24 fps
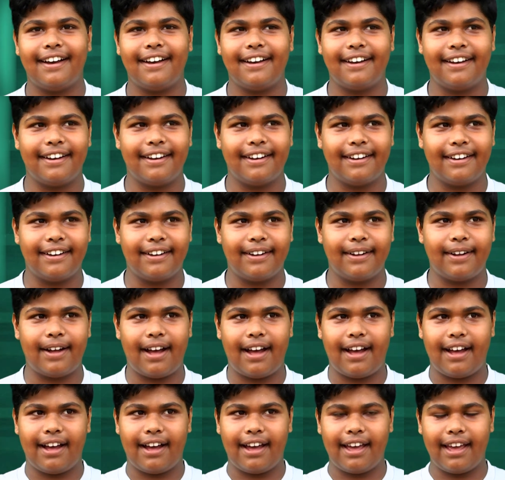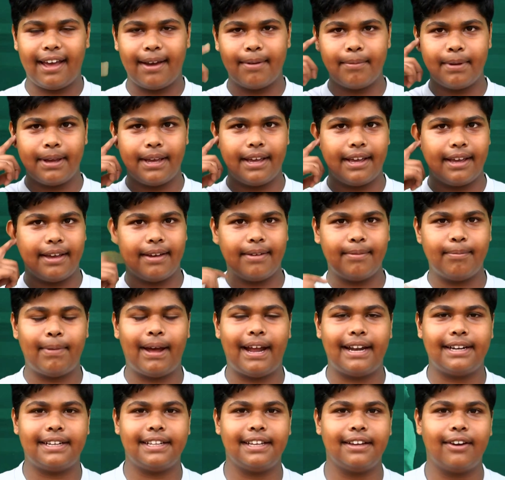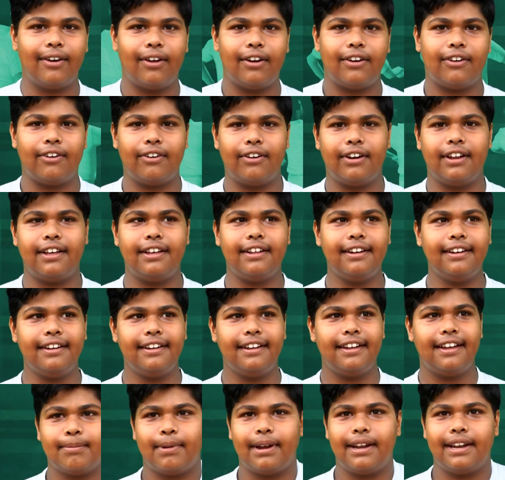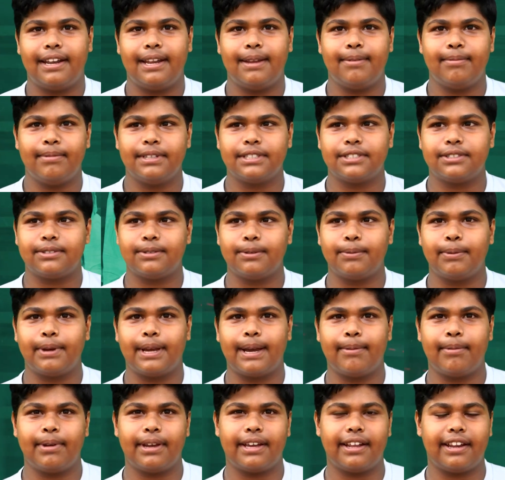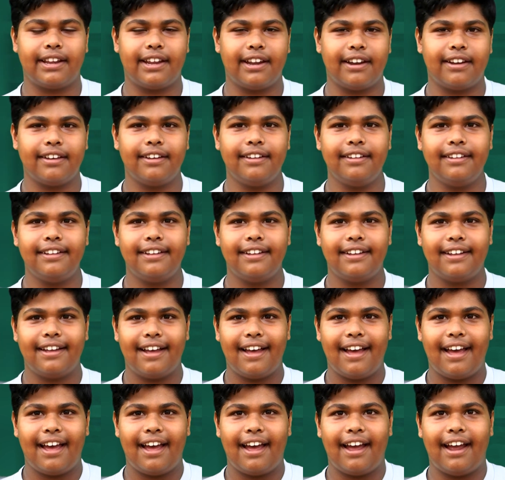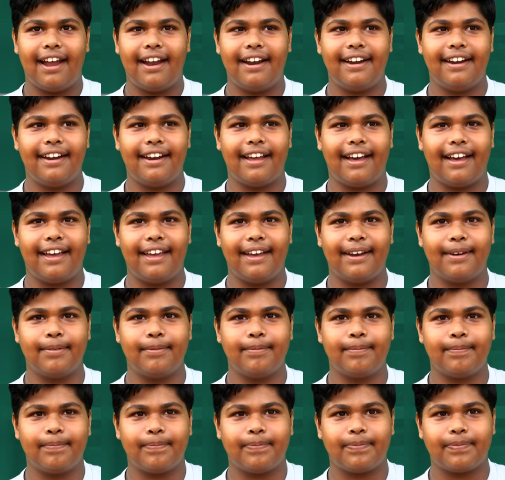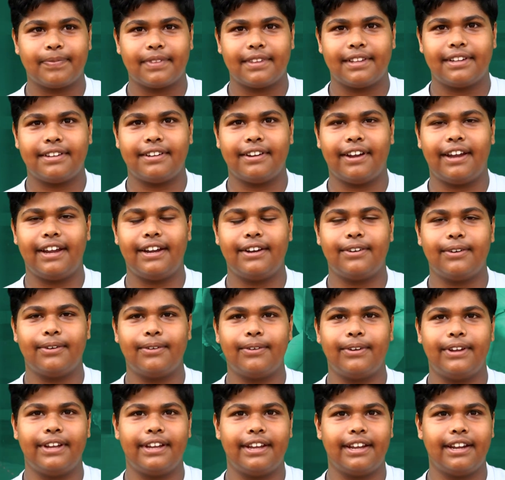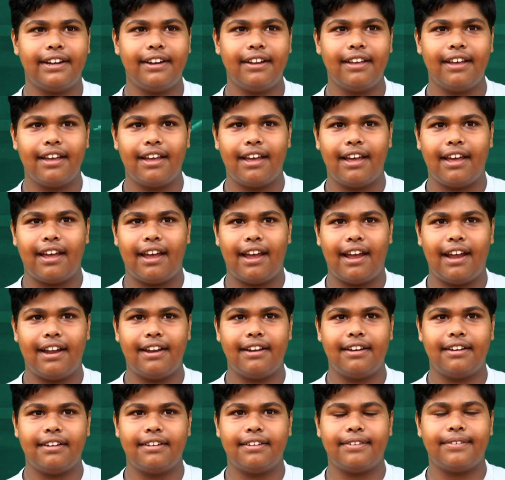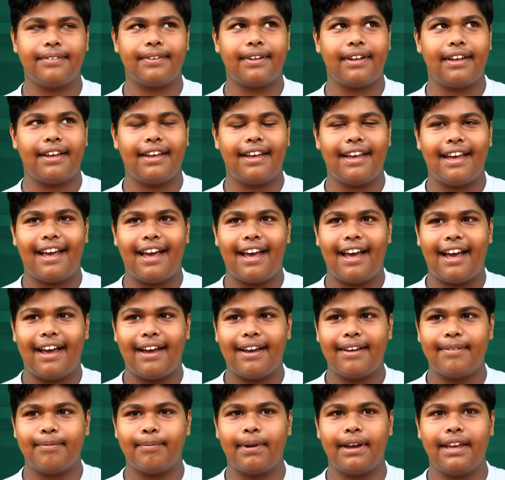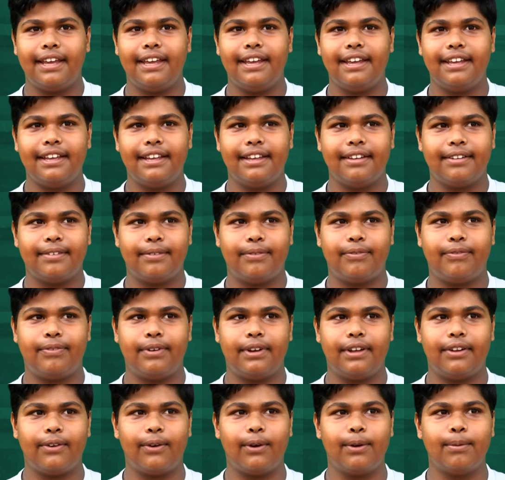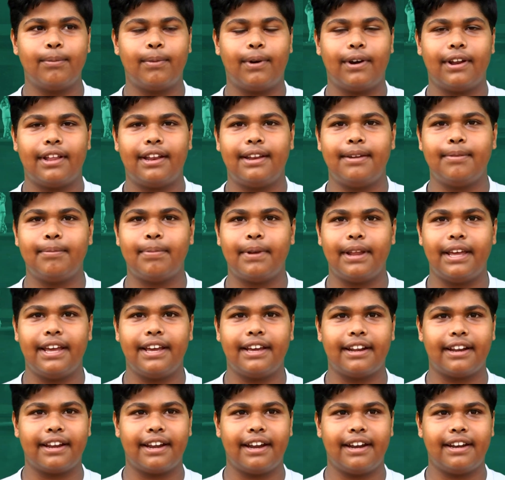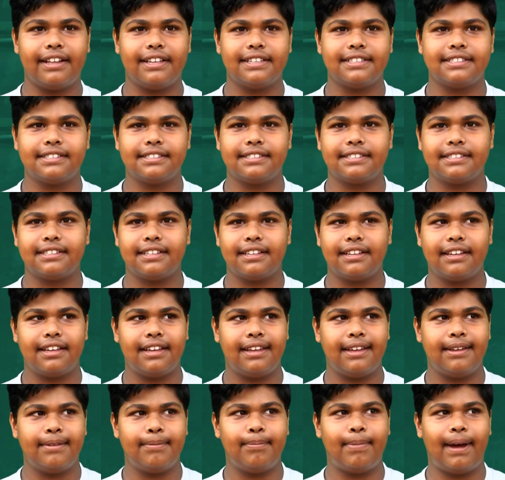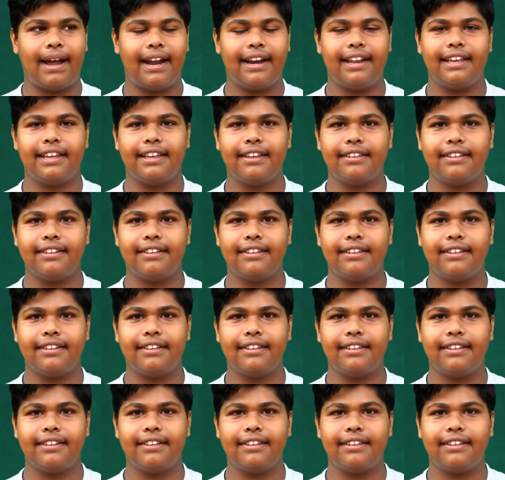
I am a batting all-rounder. My dream is to become a cricketer, and I am trying to doing it. And my role model in playing cricket is batting